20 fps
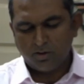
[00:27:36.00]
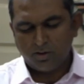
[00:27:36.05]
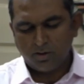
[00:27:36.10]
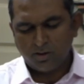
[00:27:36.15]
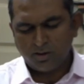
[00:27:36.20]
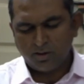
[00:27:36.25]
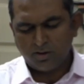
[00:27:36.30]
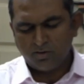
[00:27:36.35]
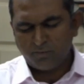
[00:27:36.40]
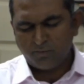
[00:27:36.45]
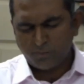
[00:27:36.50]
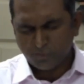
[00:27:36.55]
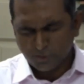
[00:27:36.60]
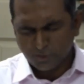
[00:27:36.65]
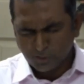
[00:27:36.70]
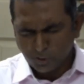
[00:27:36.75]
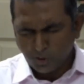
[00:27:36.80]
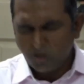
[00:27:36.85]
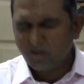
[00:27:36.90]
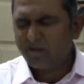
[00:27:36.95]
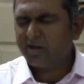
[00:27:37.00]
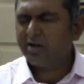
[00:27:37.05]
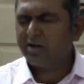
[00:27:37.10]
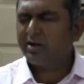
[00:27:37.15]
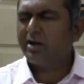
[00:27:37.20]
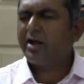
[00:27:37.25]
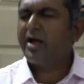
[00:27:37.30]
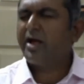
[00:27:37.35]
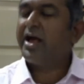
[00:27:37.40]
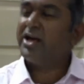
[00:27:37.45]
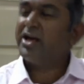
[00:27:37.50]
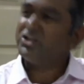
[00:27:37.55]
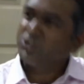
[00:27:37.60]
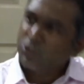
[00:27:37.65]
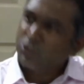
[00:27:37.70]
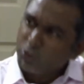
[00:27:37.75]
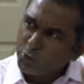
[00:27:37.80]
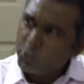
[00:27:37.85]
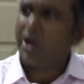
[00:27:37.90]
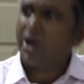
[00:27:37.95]
for the Lord
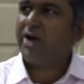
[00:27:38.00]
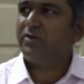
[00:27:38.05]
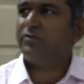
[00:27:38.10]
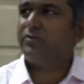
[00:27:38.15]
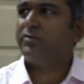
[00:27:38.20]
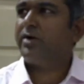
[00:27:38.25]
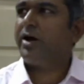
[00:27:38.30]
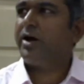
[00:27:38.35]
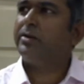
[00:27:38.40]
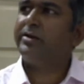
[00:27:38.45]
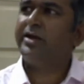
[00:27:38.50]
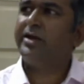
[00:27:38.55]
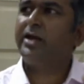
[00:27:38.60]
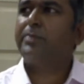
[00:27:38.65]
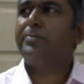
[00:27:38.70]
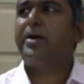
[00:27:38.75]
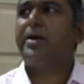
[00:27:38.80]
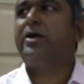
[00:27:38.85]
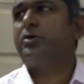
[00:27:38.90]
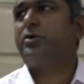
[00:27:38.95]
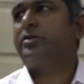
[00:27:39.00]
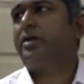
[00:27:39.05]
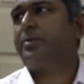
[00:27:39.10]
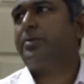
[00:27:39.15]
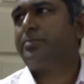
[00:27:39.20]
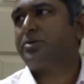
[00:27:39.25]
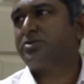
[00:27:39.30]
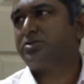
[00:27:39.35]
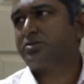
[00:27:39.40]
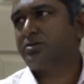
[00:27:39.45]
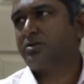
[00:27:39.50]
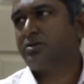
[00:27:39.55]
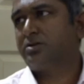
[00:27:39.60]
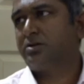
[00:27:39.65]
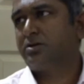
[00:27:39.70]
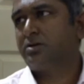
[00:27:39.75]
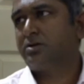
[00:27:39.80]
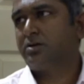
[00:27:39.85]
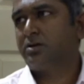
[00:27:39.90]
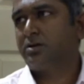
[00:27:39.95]
as you have, and get married to that person.
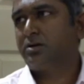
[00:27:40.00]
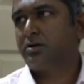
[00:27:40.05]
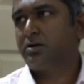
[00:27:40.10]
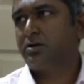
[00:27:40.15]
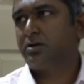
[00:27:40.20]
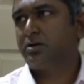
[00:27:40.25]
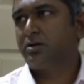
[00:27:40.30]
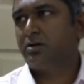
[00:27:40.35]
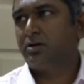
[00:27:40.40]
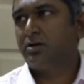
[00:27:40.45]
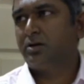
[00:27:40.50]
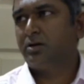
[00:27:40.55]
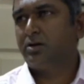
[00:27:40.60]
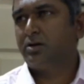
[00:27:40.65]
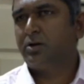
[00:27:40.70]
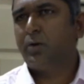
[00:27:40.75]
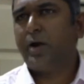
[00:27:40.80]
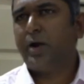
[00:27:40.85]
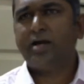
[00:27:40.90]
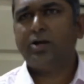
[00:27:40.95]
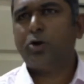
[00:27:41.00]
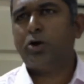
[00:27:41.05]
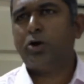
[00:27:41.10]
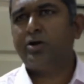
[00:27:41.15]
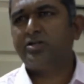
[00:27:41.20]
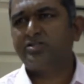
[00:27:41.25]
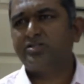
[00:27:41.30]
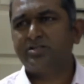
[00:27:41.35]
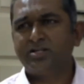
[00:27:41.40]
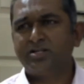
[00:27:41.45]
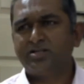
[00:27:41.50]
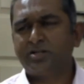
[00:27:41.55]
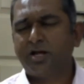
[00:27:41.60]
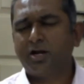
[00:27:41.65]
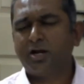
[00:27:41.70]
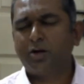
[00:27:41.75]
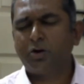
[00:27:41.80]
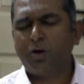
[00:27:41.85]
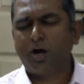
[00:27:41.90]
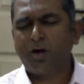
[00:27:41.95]
Now I can honestly
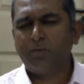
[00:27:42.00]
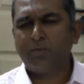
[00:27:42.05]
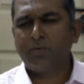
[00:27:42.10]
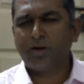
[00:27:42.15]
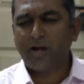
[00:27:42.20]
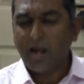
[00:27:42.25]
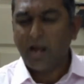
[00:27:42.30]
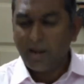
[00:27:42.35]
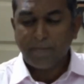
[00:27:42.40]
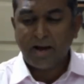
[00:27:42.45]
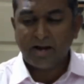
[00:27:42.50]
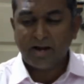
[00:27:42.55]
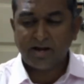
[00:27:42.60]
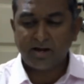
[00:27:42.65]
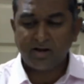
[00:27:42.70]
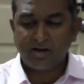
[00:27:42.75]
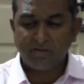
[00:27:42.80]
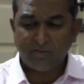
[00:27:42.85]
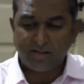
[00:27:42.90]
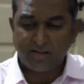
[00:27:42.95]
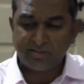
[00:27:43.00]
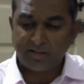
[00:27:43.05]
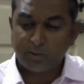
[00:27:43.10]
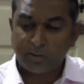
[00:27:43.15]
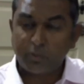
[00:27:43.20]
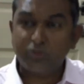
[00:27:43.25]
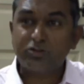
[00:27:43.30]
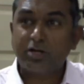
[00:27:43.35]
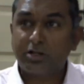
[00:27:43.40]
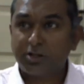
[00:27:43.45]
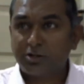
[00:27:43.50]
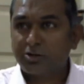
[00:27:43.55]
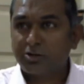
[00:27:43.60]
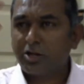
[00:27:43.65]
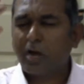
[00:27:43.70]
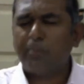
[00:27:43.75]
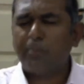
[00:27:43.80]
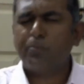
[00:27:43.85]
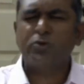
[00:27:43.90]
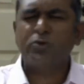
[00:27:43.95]
tell God, when I married Devan, that was at the
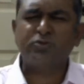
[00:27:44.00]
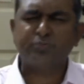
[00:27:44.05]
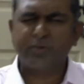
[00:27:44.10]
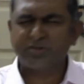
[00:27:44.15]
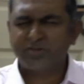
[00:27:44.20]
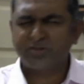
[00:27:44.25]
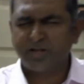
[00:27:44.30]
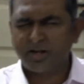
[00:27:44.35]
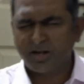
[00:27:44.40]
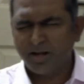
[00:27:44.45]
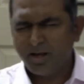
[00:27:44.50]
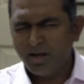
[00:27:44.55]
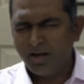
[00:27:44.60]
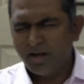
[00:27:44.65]
topmost personal